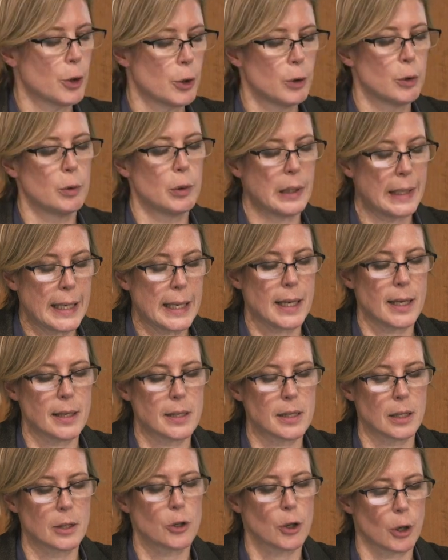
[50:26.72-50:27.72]

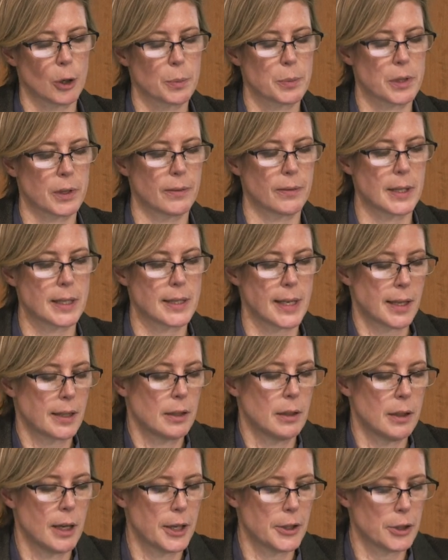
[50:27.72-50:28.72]
leads in terms of the
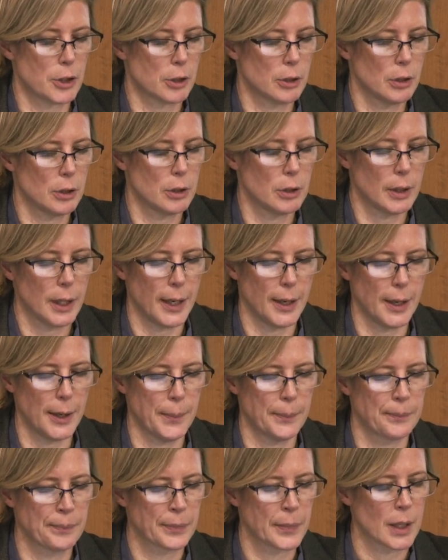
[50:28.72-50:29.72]

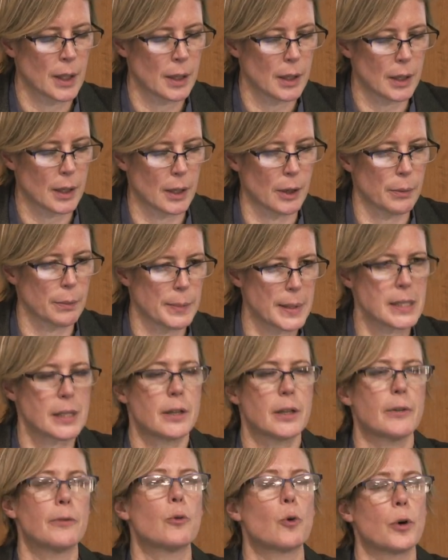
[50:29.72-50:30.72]
technological,
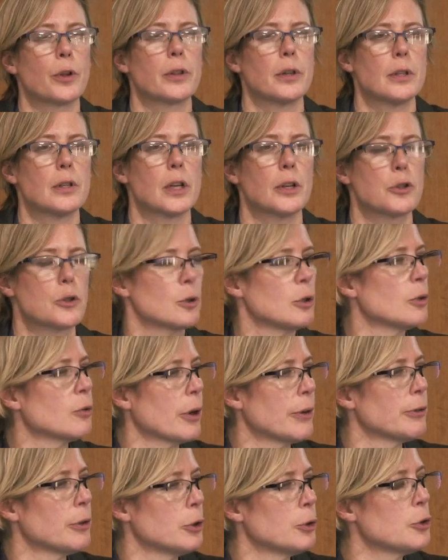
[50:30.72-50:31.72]
basically the fourth industrial
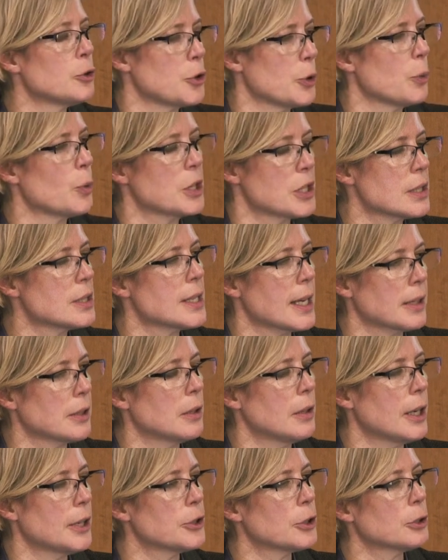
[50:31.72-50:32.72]
revolution, which is
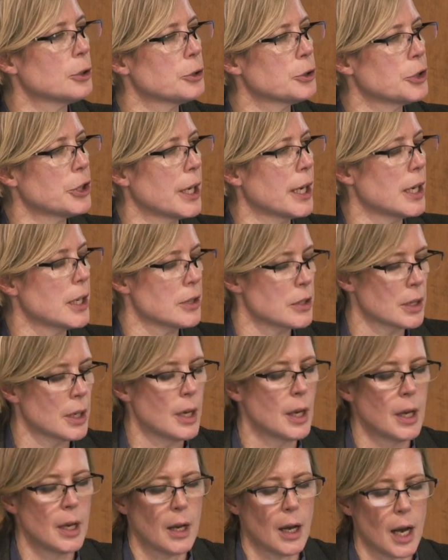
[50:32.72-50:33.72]
technological change.
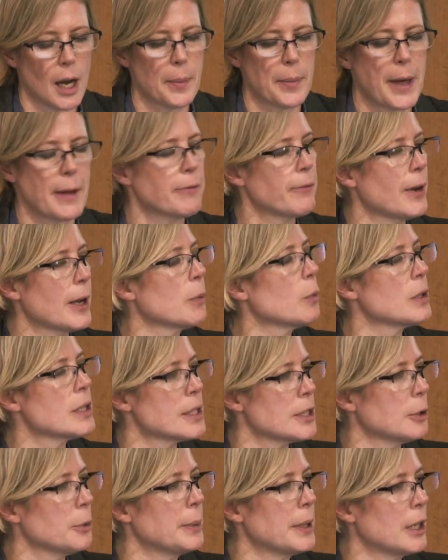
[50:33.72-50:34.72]
That fight would
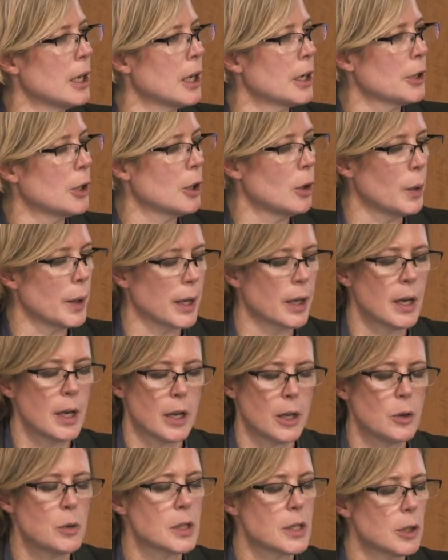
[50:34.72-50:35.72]
still be ongoing.
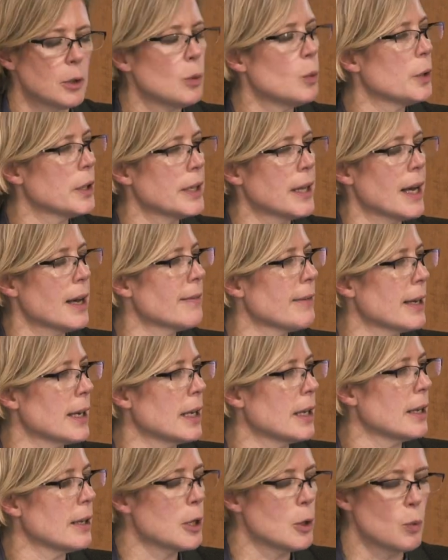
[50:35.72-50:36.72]
You still wouldn't have
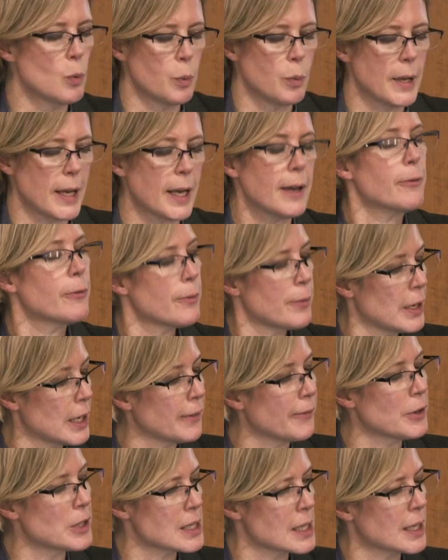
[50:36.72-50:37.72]
any. If
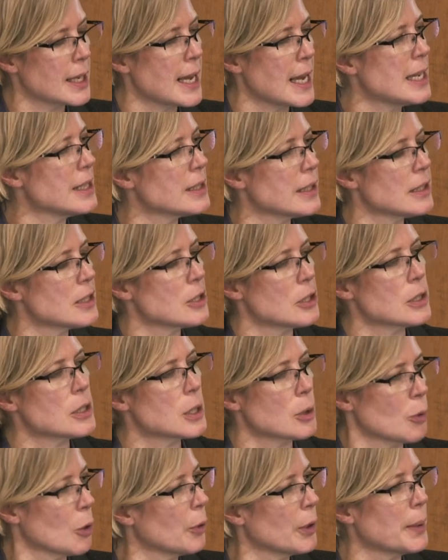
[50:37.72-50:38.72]
it's the case, it's
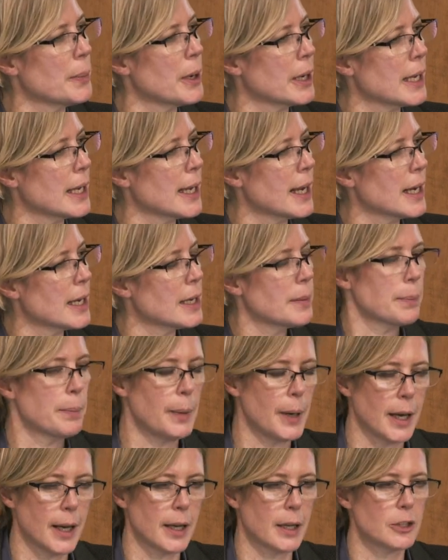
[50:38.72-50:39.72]
just throwing money at
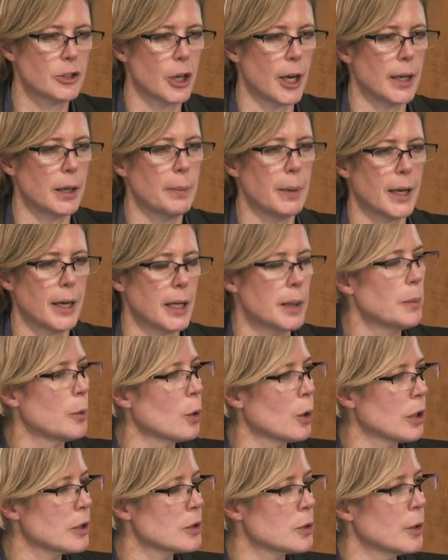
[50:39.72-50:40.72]
it, China buying
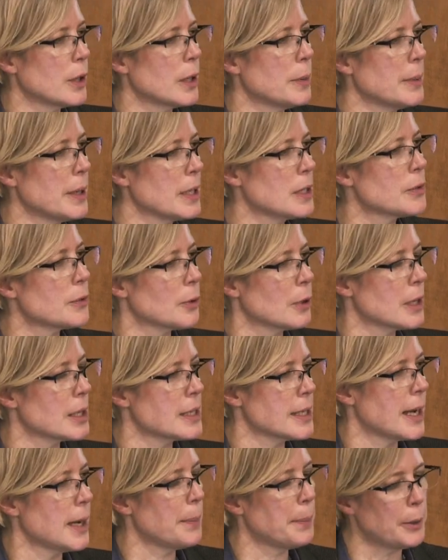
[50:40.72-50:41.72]
more soybeans, for
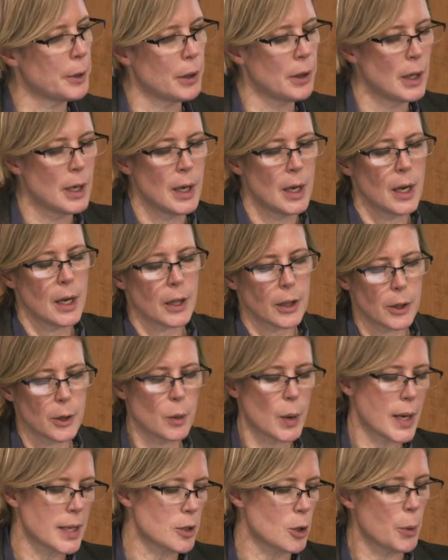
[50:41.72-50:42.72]
example,
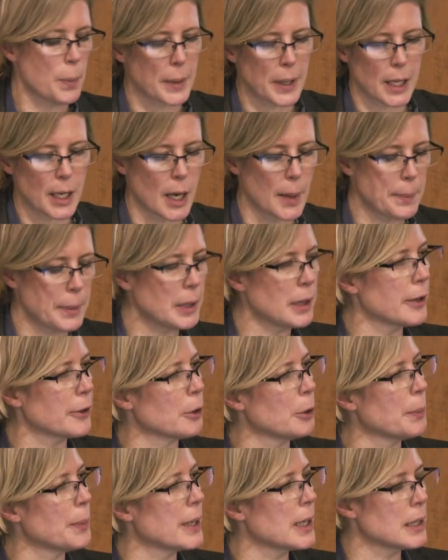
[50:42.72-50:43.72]
U.S. opening up a
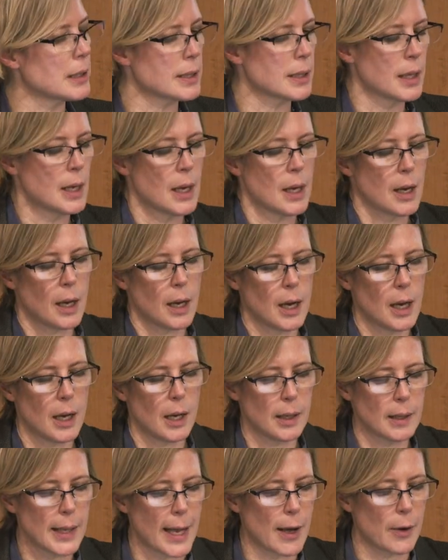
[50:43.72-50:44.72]
little bit,
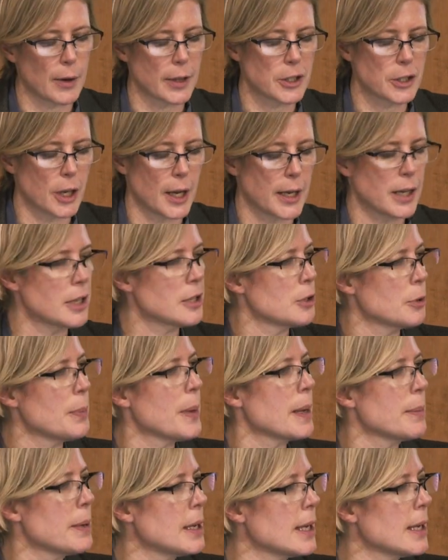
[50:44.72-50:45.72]
allowing China to
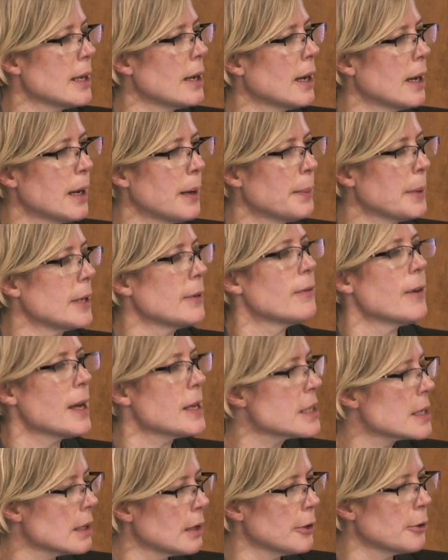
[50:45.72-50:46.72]
maybe
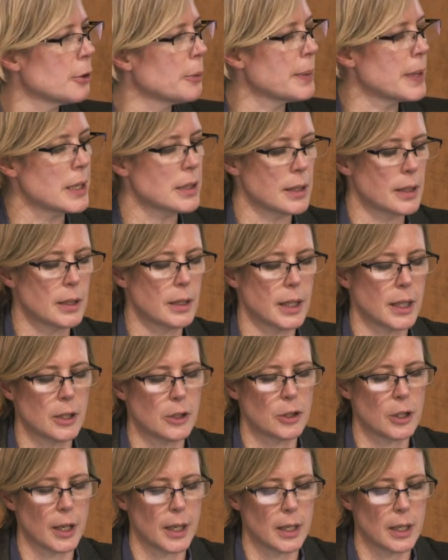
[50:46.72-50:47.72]
invest a little bit
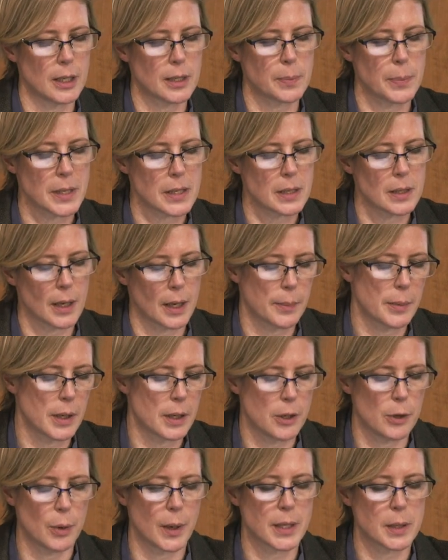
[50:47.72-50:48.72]
in Chinese business,
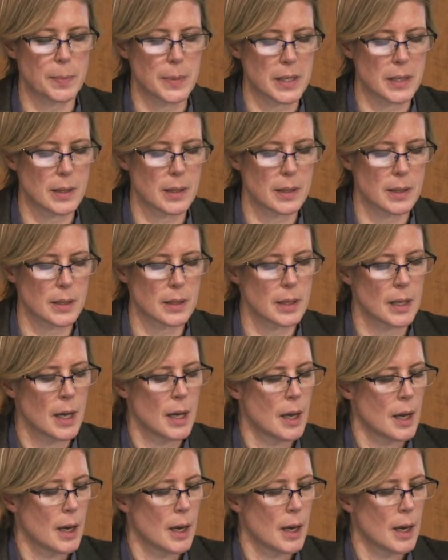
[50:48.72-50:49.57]
in U.S. businesses.